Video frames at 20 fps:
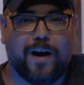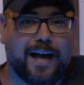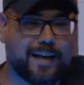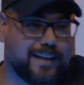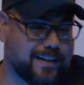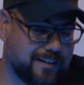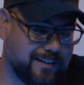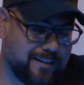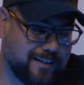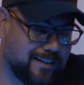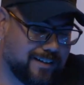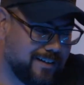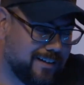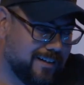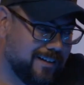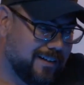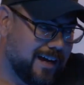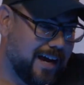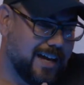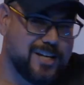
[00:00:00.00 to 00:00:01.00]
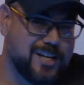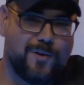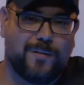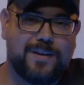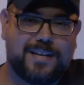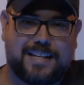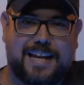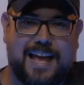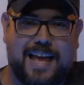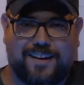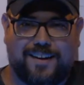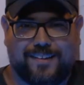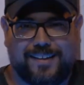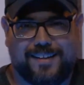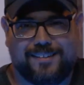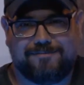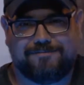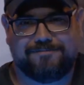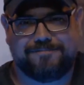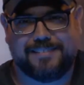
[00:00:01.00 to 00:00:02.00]
he can handle
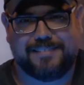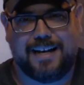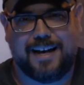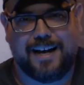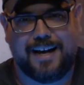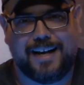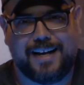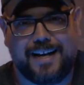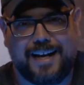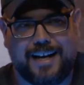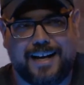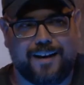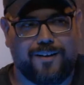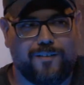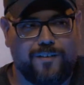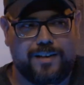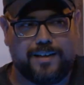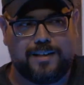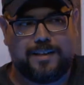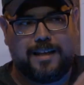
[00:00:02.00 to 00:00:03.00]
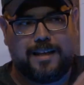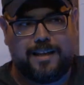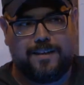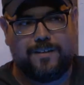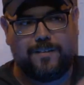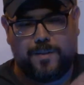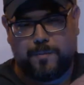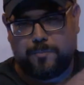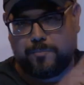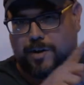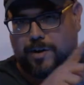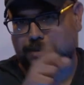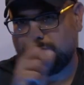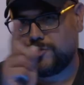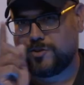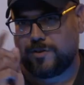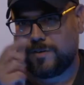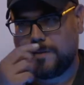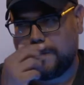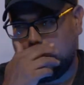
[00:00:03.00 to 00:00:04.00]
it, and I know he can handle the
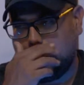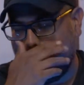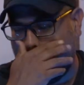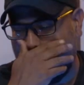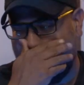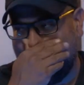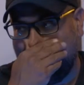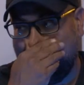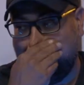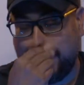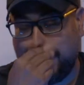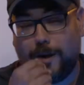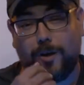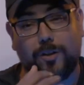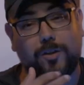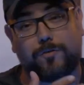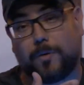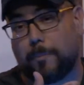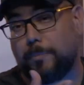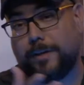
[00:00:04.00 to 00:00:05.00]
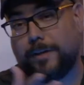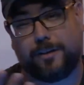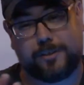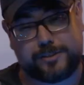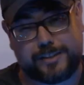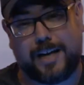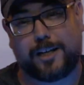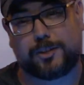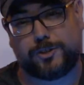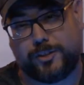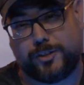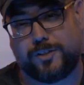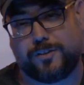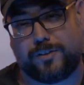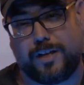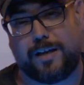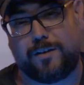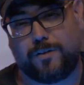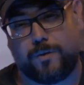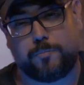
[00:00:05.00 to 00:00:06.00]
pressure. And all of our players actually
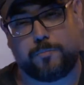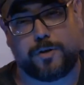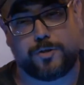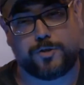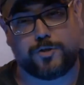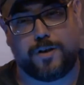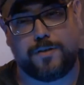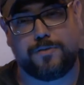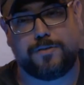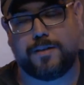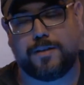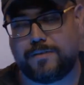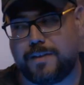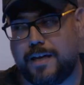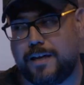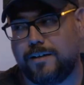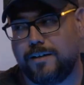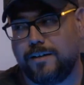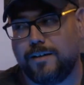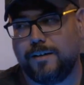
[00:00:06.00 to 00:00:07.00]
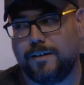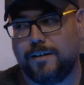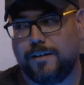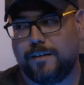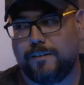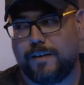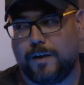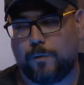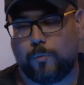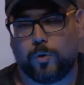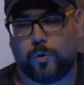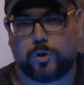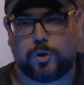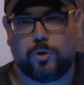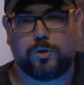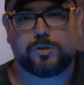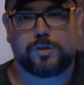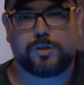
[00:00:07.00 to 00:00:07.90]
could handle the pressure. I think that we're close